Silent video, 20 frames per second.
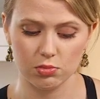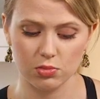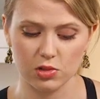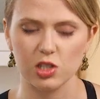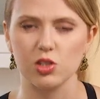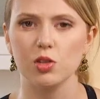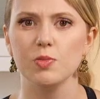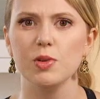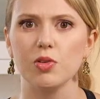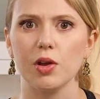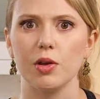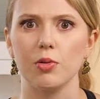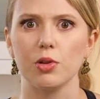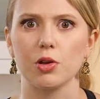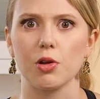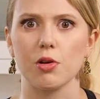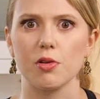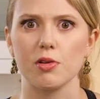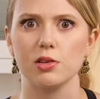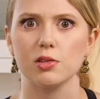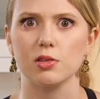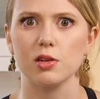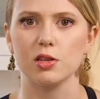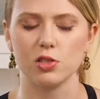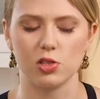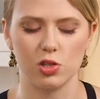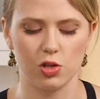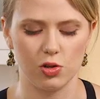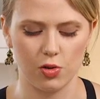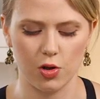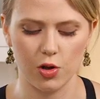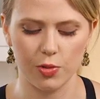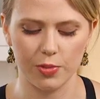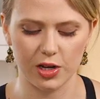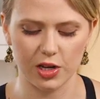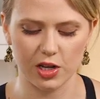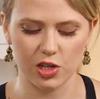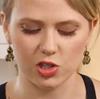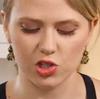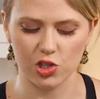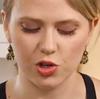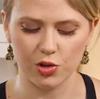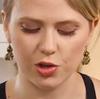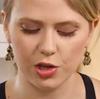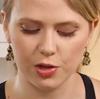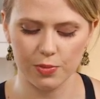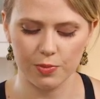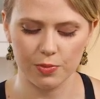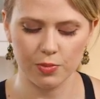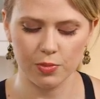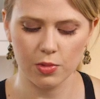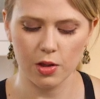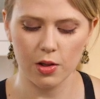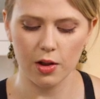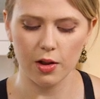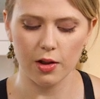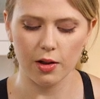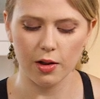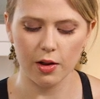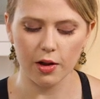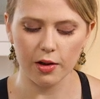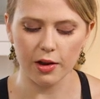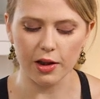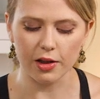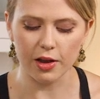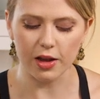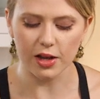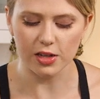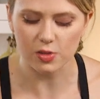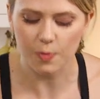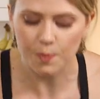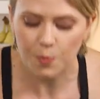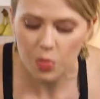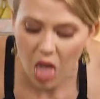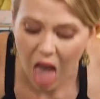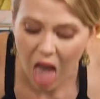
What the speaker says: This would be great with curry sauce too. Oh my gosh, so good. All right, guys.